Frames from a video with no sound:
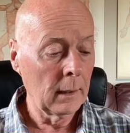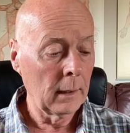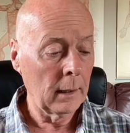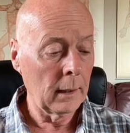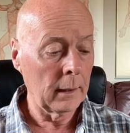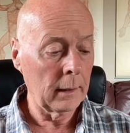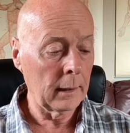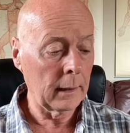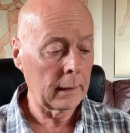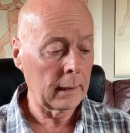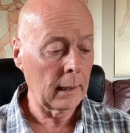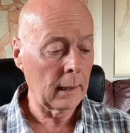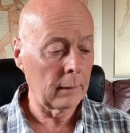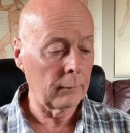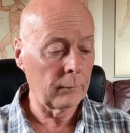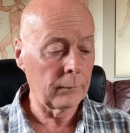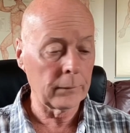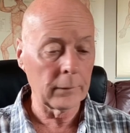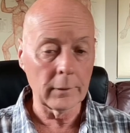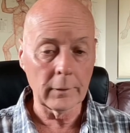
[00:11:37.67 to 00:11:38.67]
And
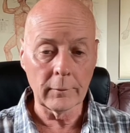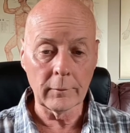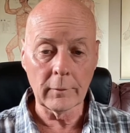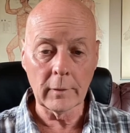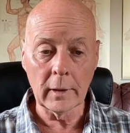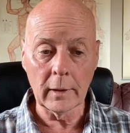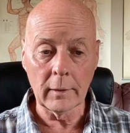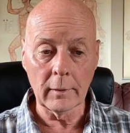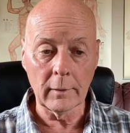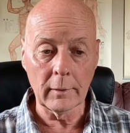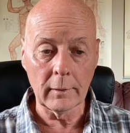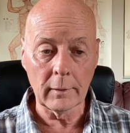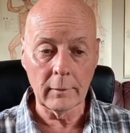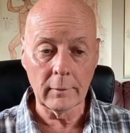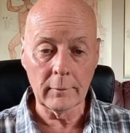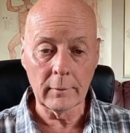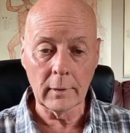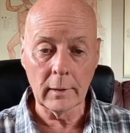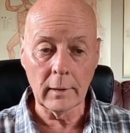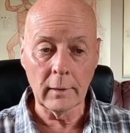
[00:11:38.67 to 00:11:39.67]
again, for
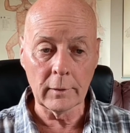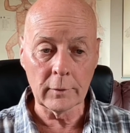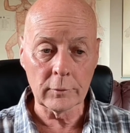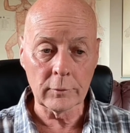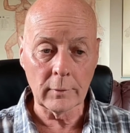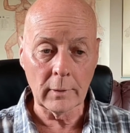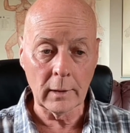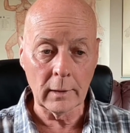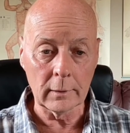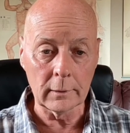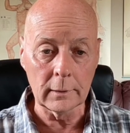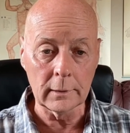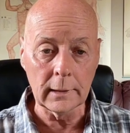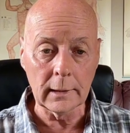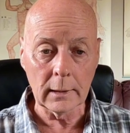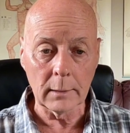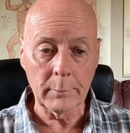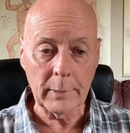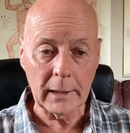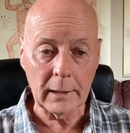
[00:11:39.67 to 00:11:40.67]
a
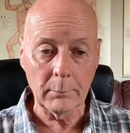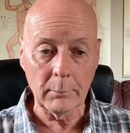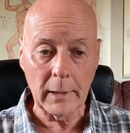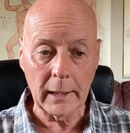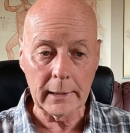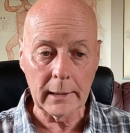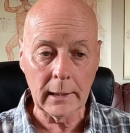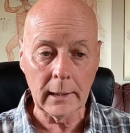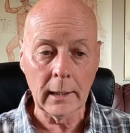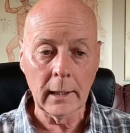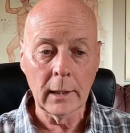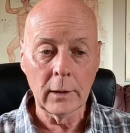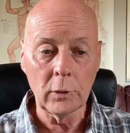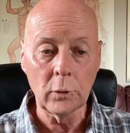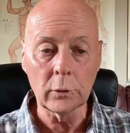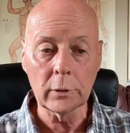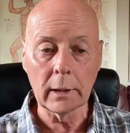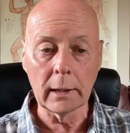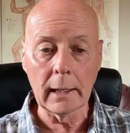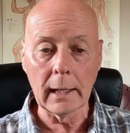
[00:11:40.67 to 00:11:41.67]
little bit of money,
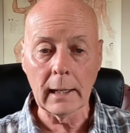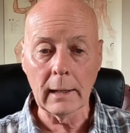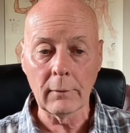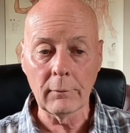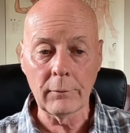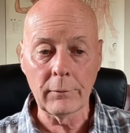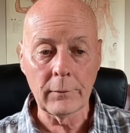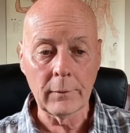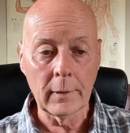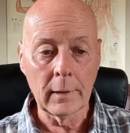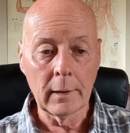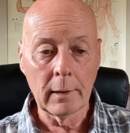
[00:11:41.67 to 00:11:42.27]
you can have